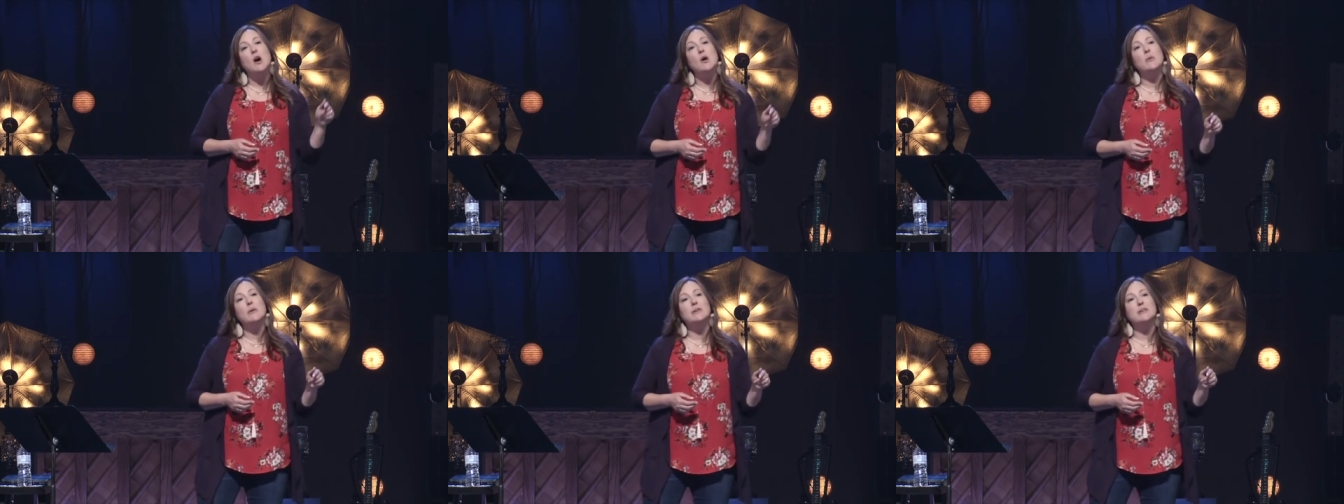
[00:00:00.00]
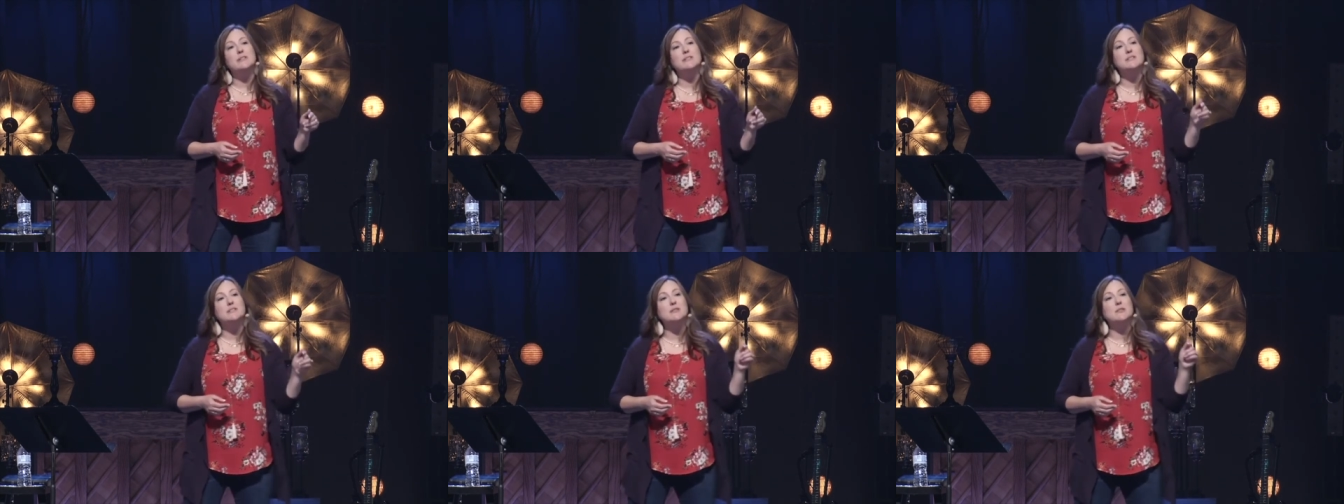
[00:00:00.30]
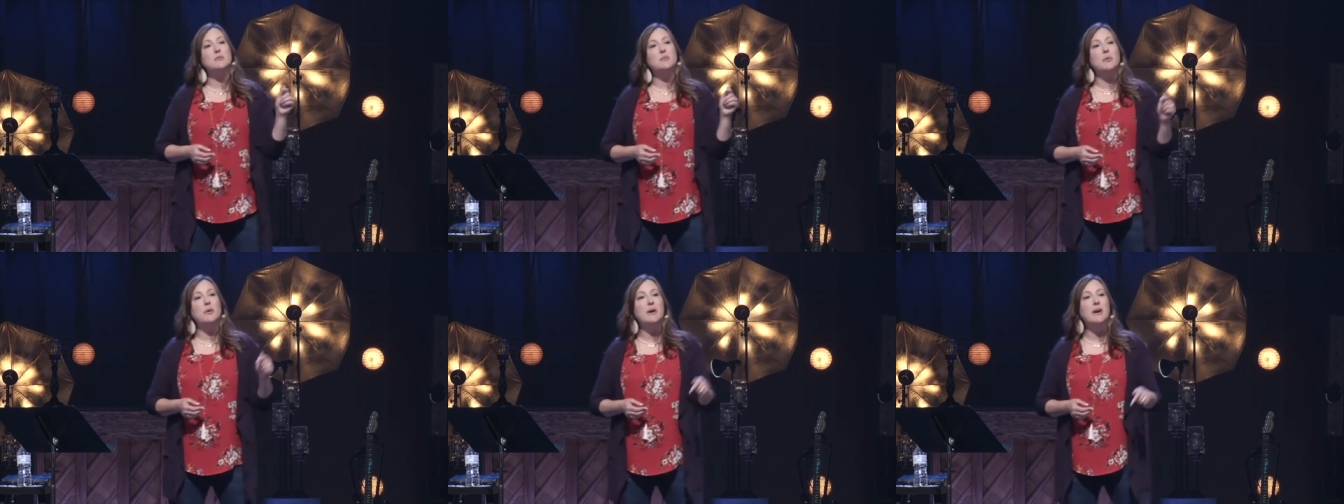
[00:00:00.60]
hours
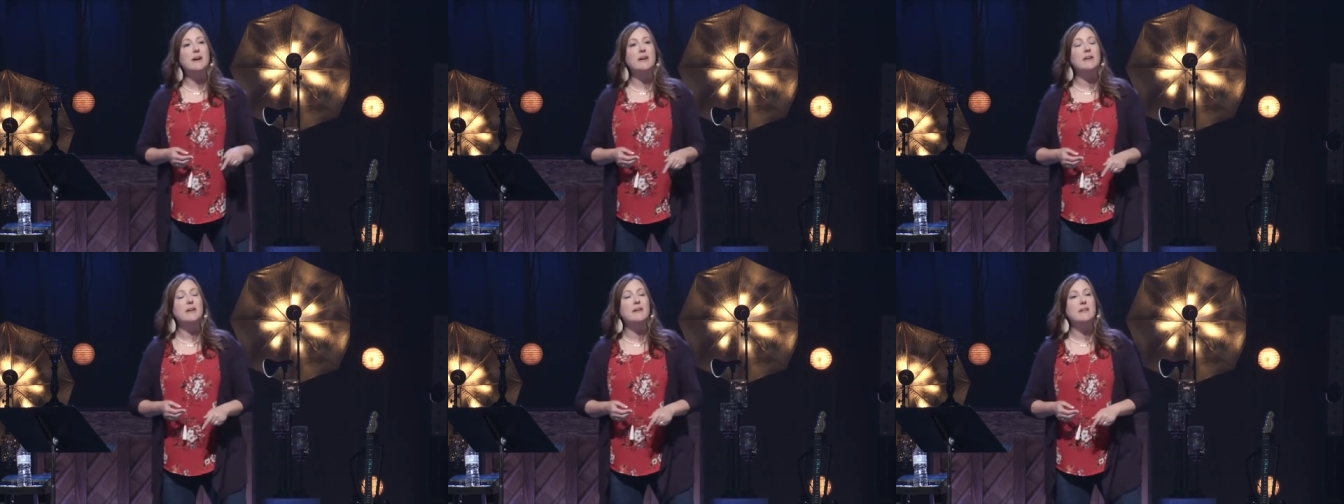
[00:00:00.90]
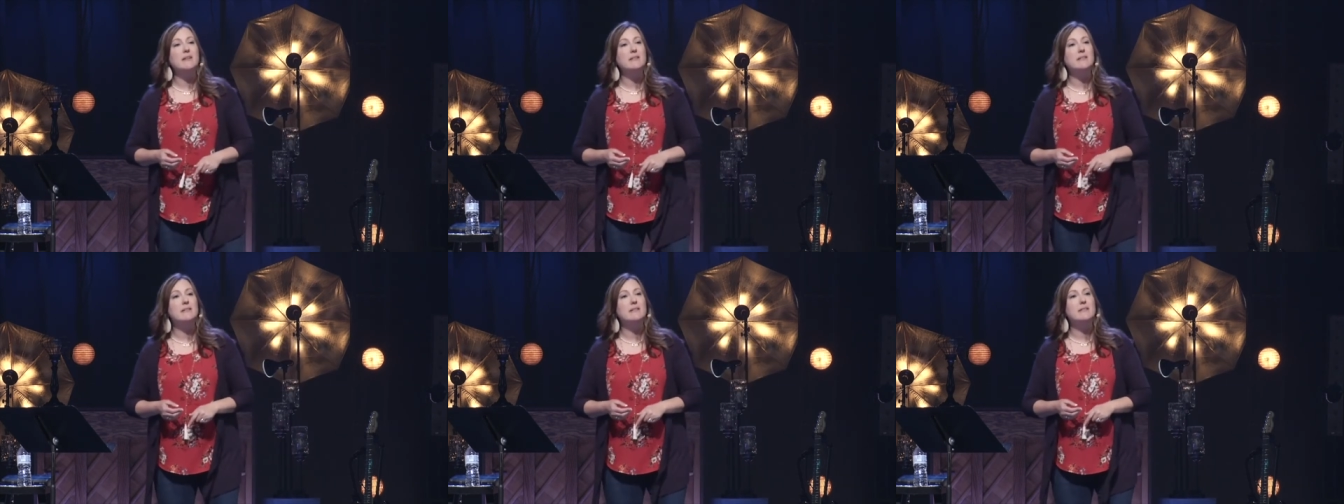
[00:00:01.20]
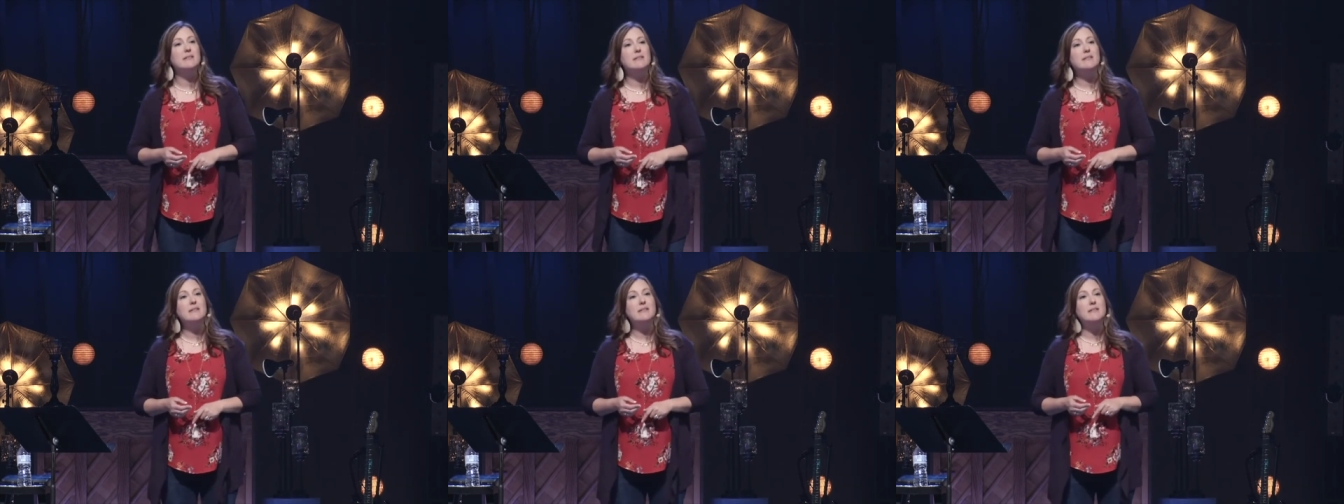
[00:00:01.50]
of prayer
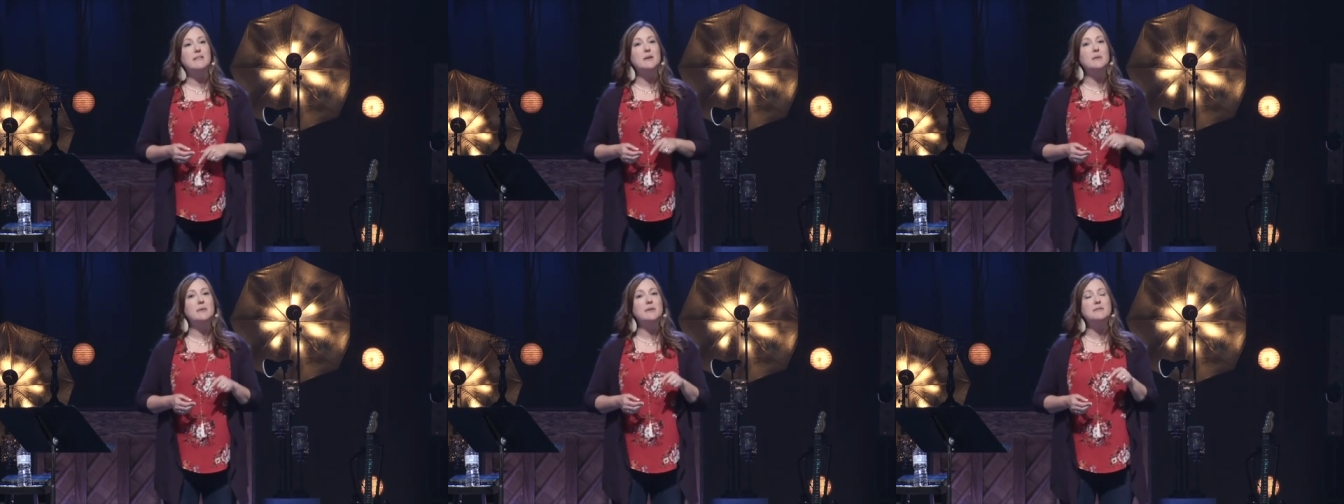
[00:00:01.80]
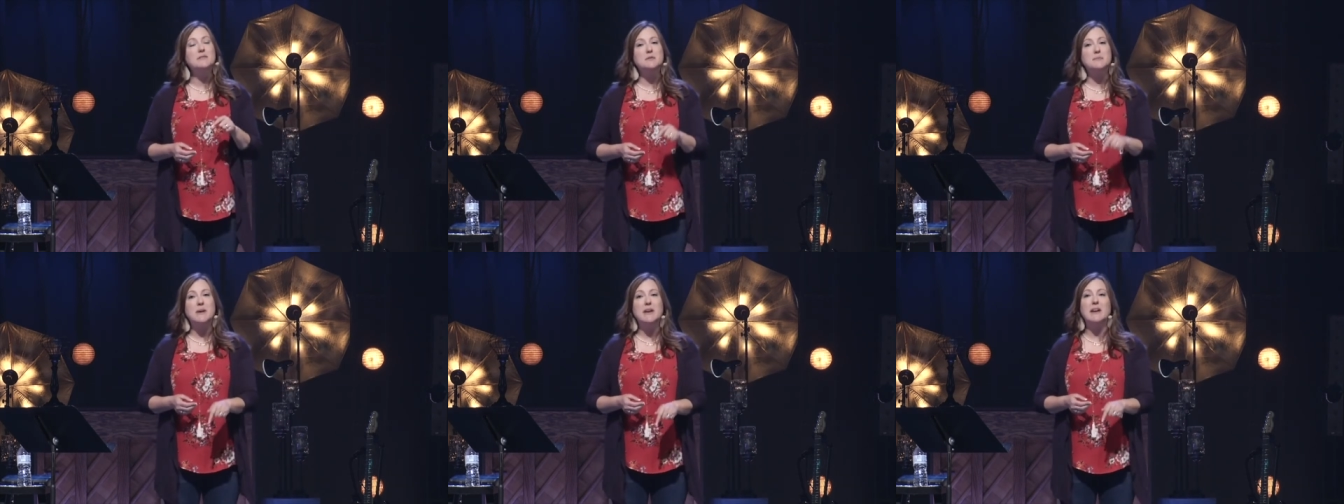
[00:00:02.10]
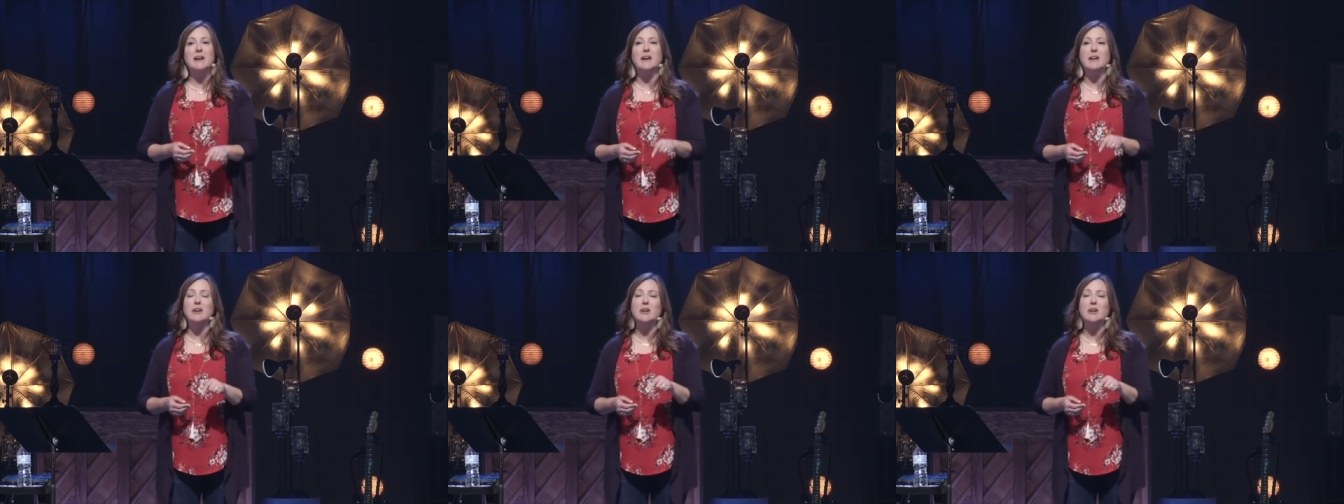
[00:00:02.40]
that we've spent